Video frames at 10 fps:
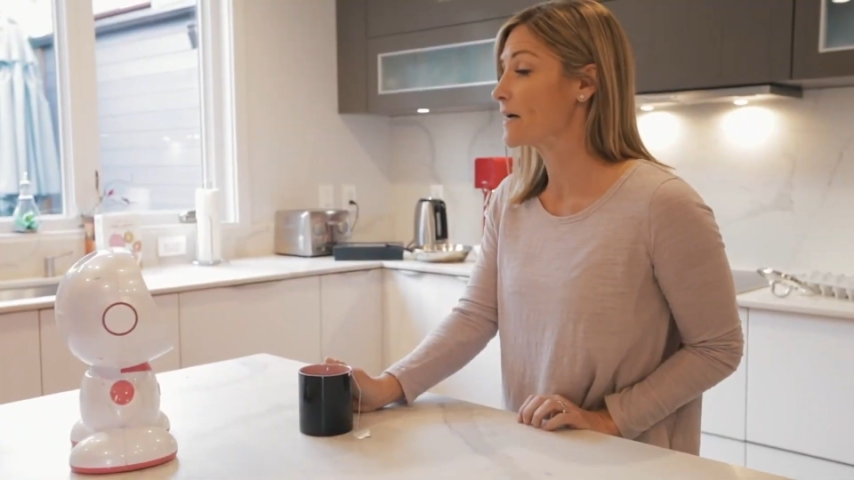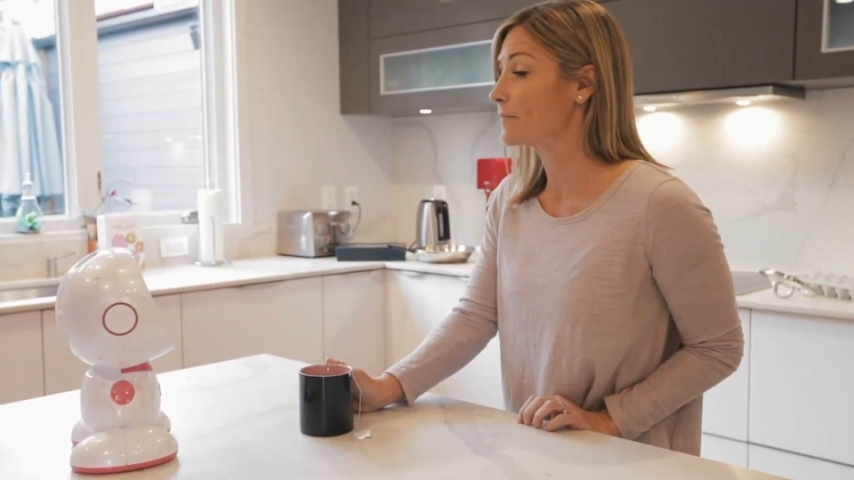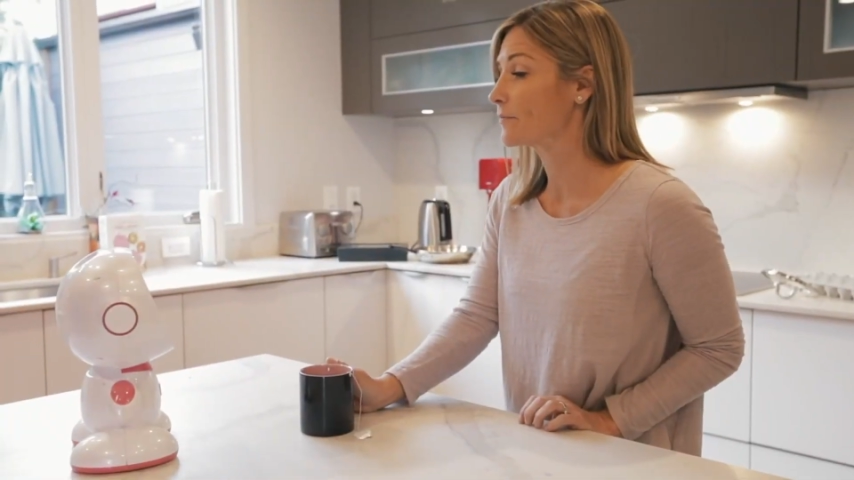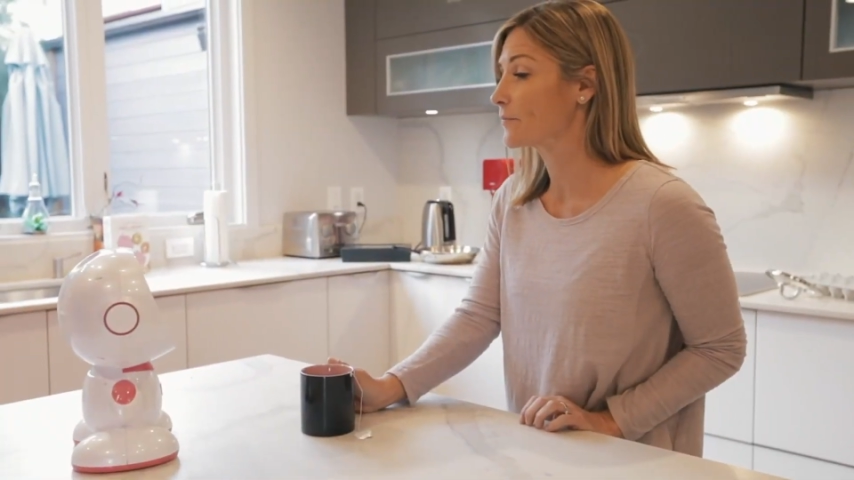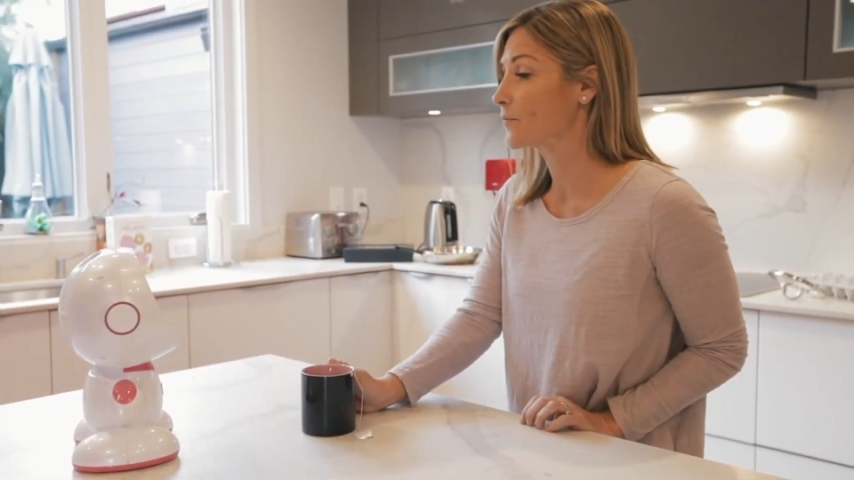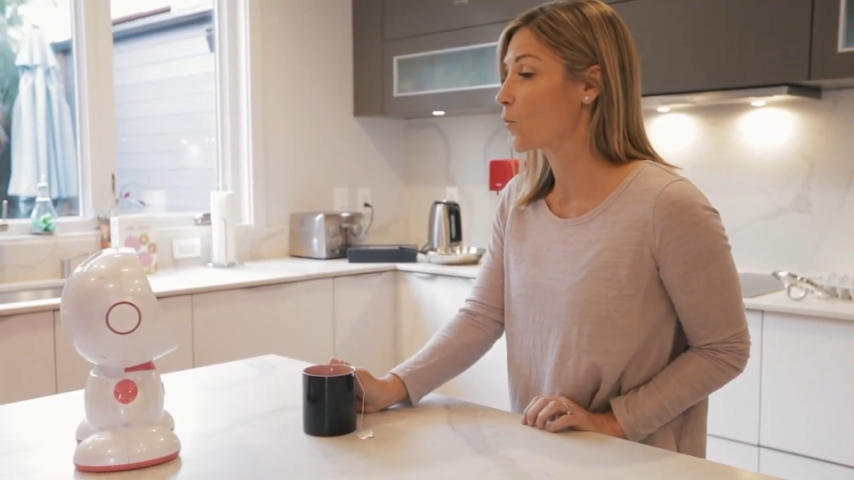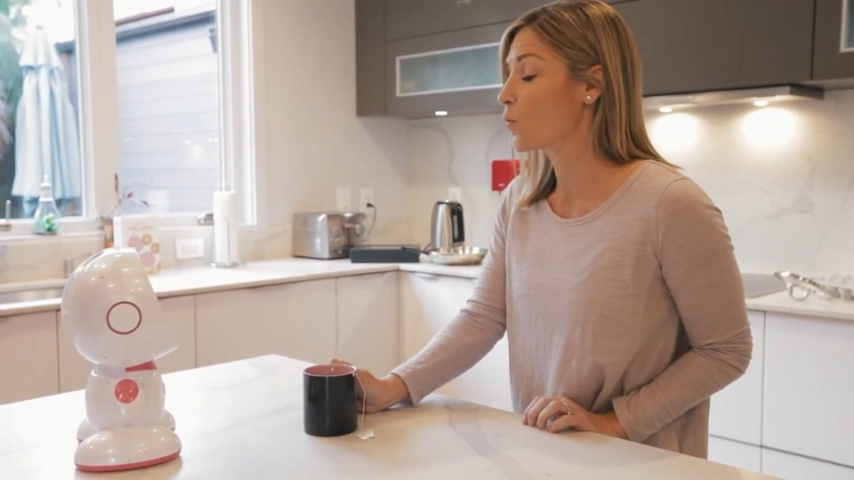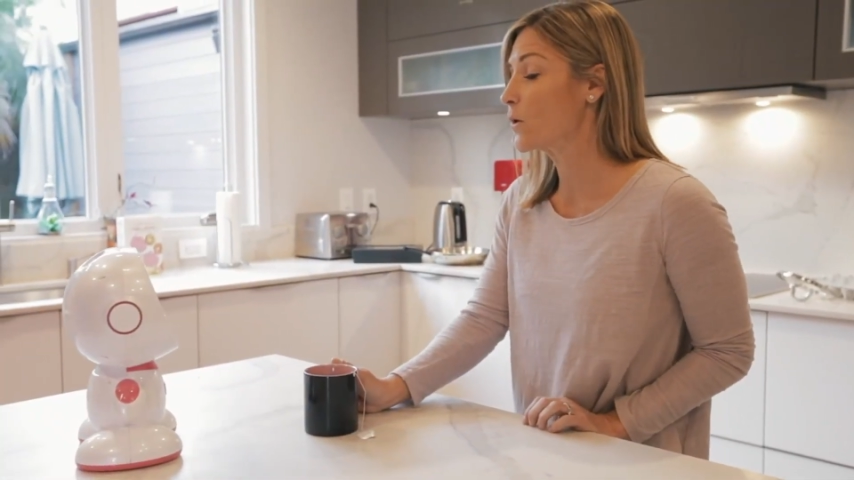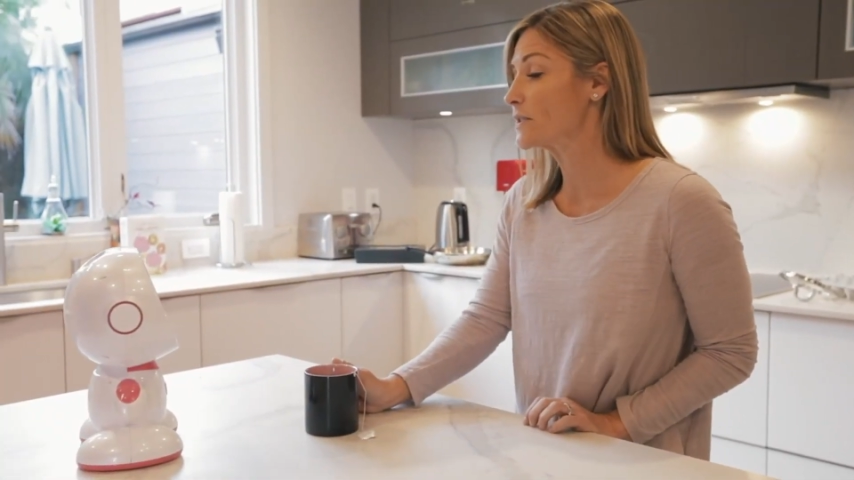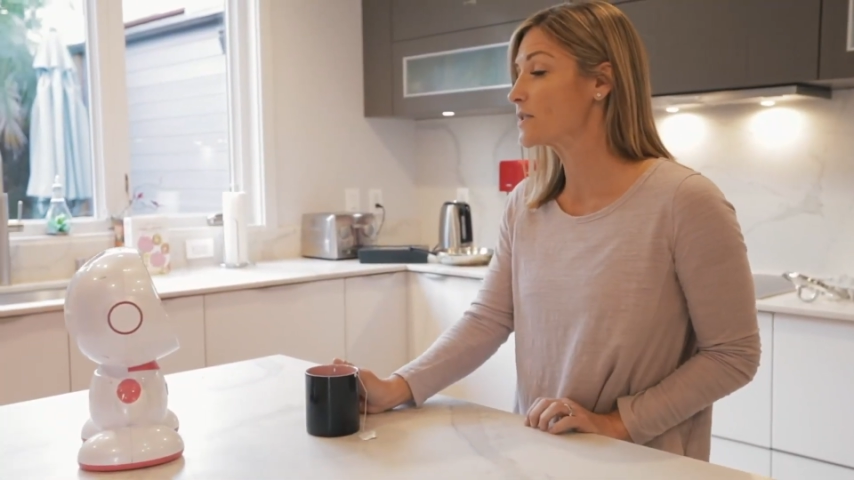for you
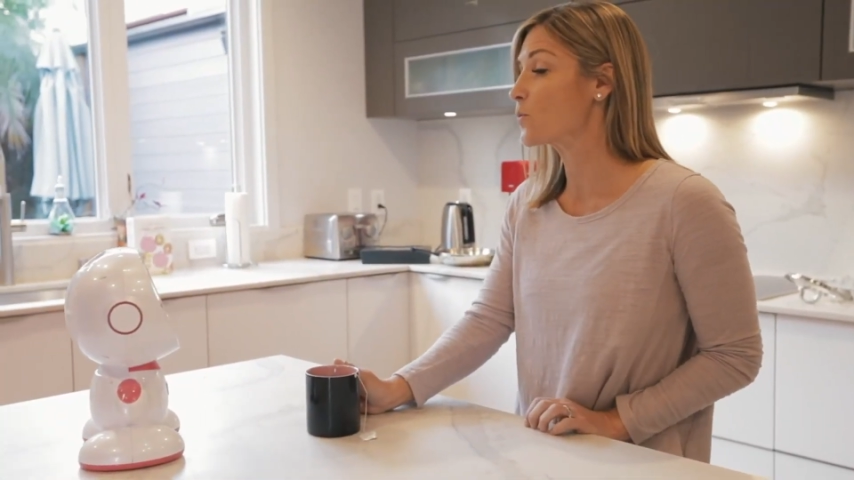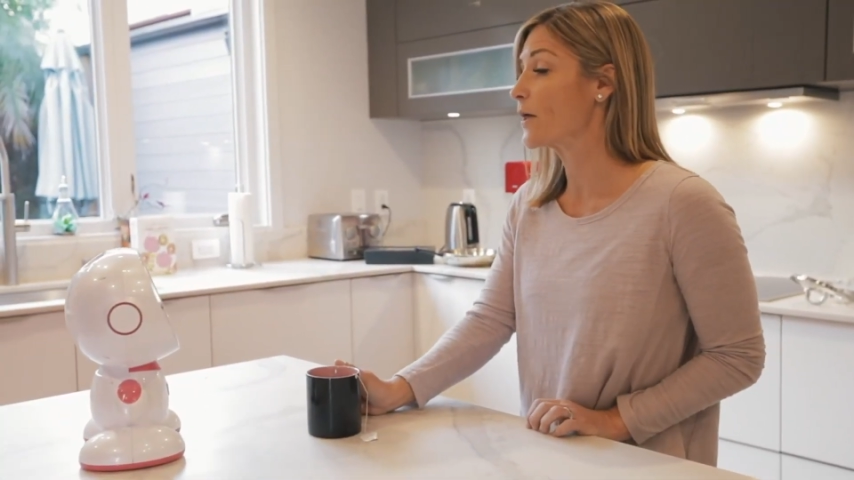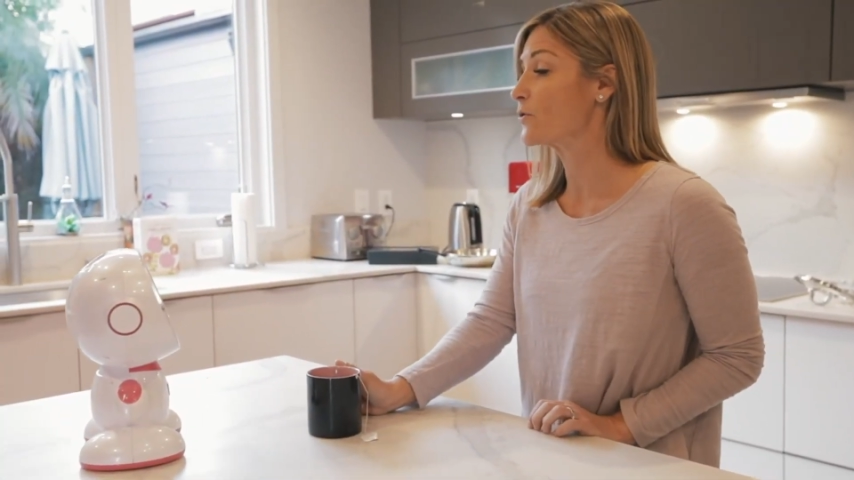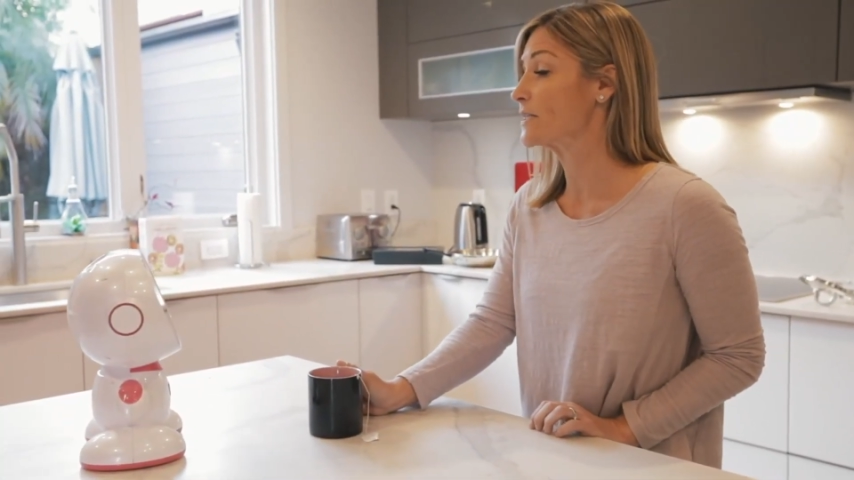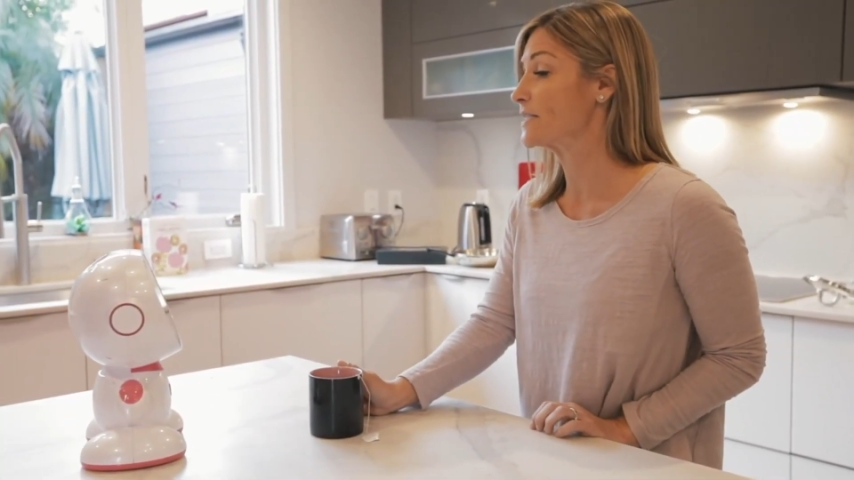online. What's the weather